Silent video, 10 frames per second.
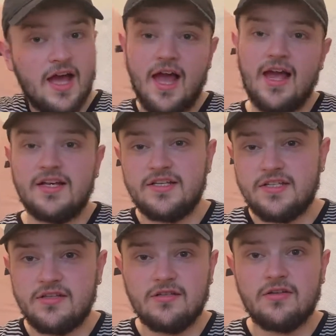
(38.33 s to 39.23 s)

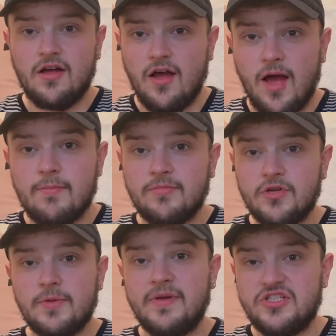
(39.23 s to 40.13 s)
and I'm
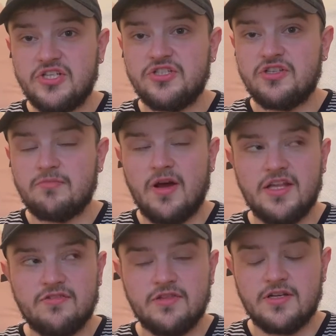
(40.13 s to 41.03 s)
going to be Ginger
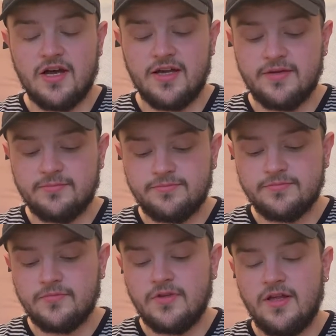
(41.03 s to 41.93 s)
Spice for the night.
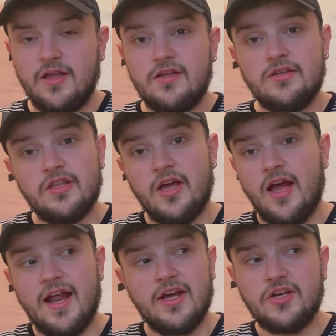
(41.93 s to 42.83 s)
So,
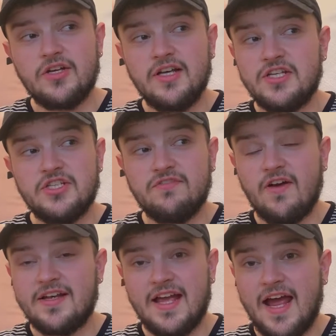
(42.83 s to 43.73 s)
and I couldn't literally
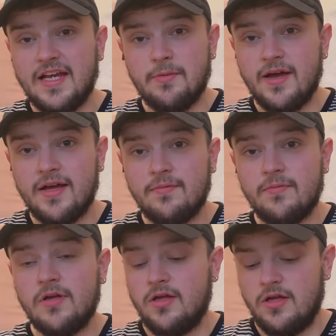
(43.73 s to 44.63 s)
find it anywhere.
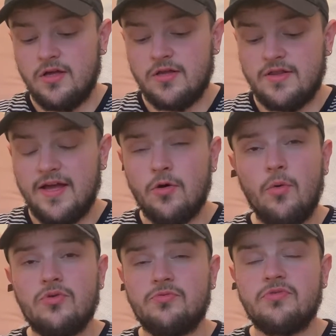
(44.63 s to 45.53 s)
They all
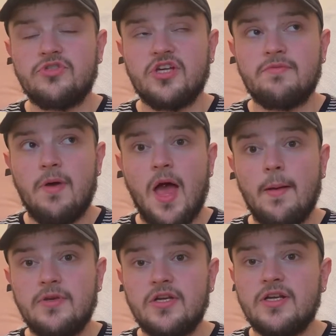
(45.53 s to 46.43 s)
was just
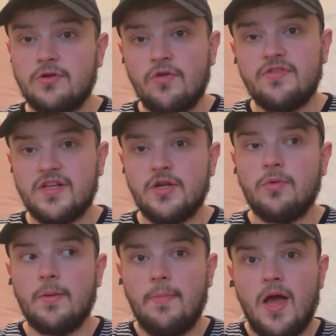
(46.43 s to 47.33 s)
permanent and obviously I
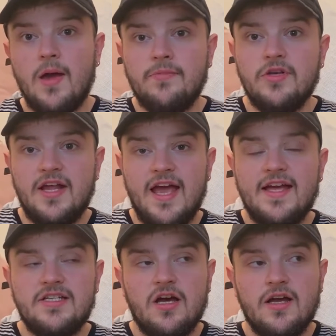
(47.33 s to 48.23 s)
don't want a permanent
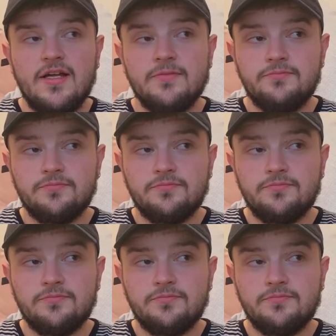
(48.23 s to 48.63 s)
hair dye.